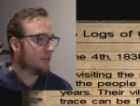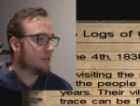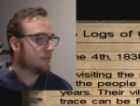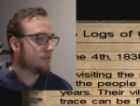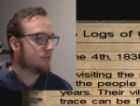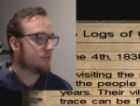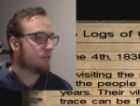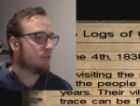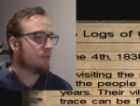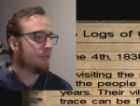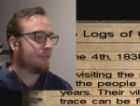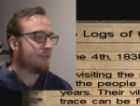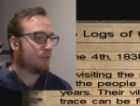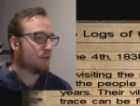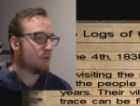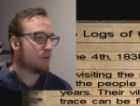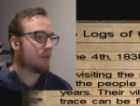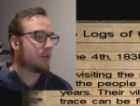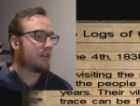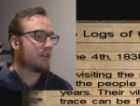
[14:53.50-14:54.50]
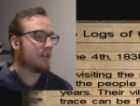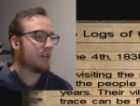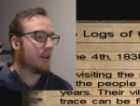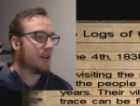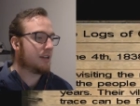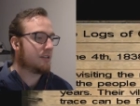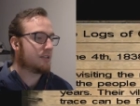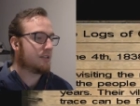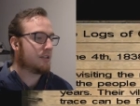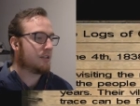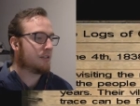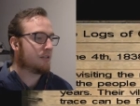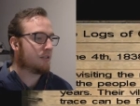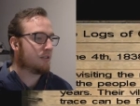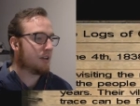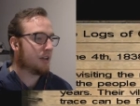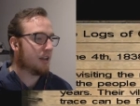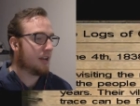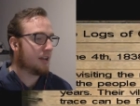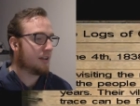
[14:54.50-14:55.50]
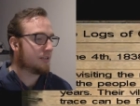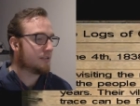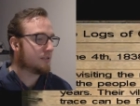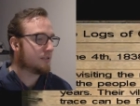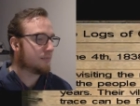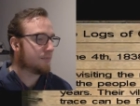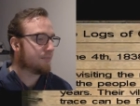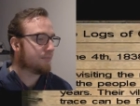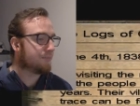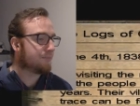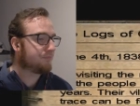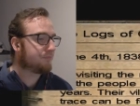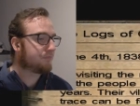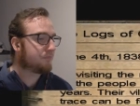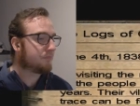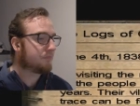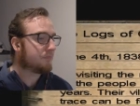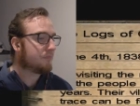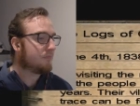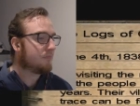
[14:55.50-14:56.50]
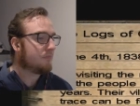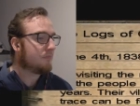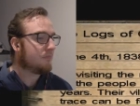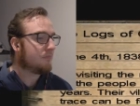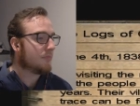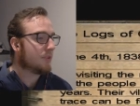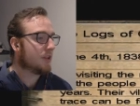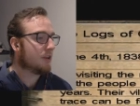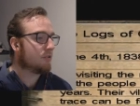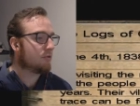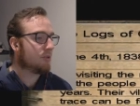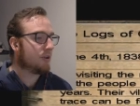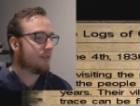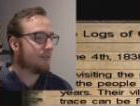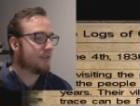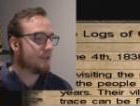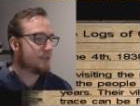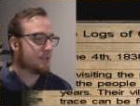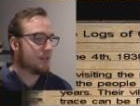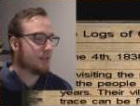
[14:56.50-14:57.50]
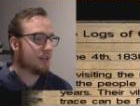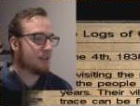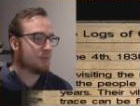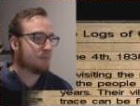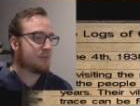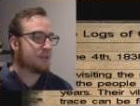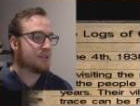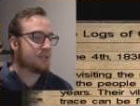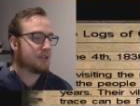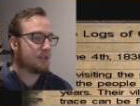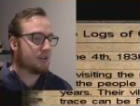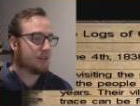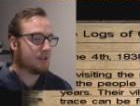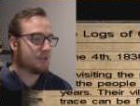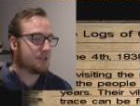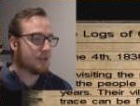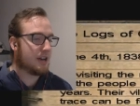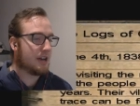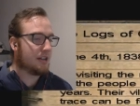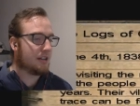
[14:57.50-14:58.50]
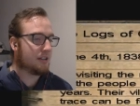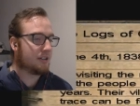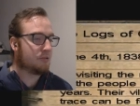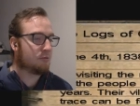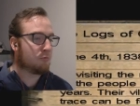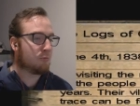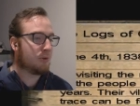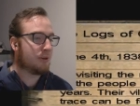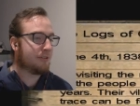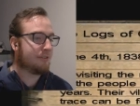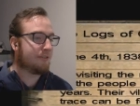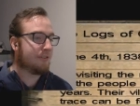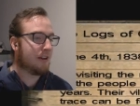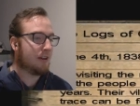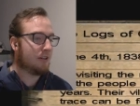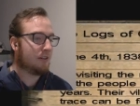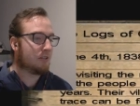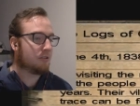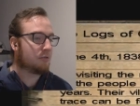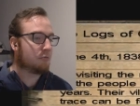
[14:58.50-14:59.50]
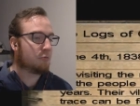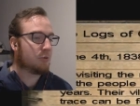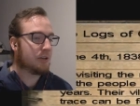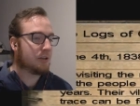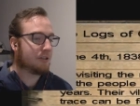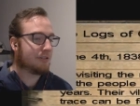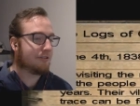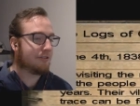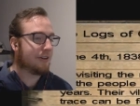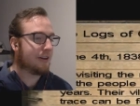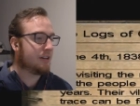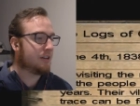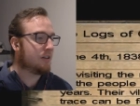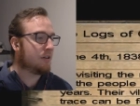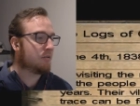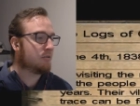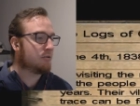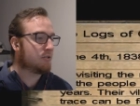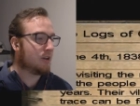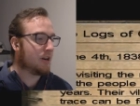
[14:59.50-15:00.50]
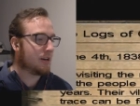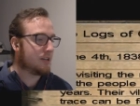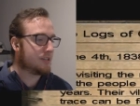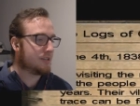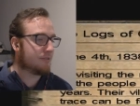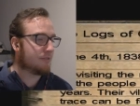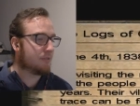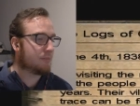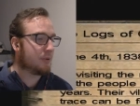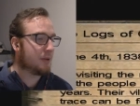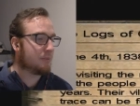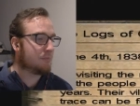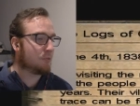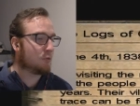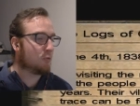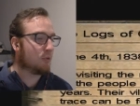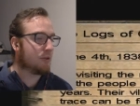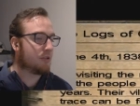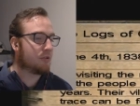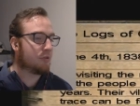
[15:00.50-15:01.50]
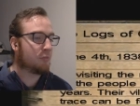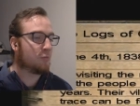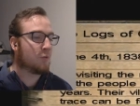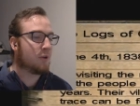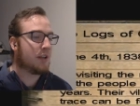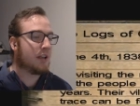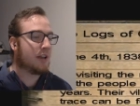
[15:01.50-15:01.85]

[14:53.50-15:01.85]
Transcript: June 4th, 1838. Revisiting the mysterious island, we, we could find no trace of the people with whom we